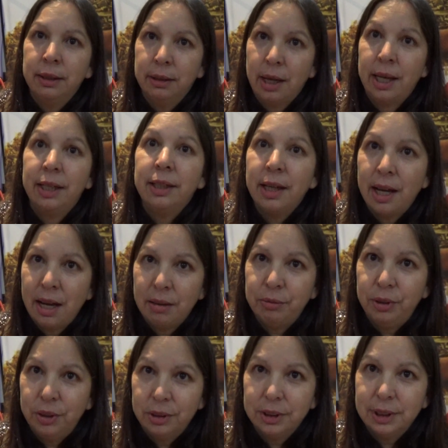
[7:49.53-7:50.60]
9.5
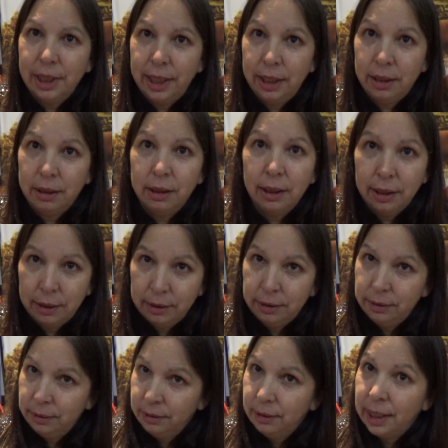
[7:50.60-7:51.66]
years later,
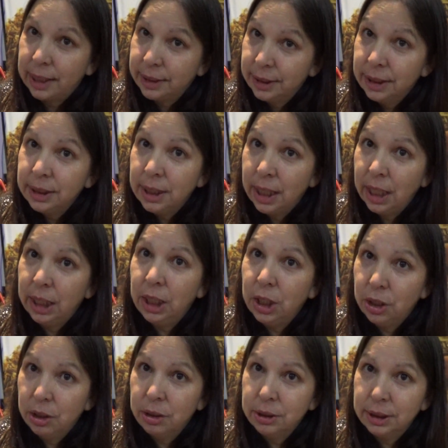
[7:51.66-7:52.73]
less than 10
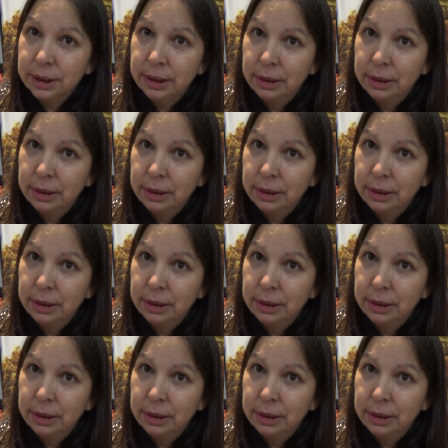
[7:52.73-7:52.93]
years,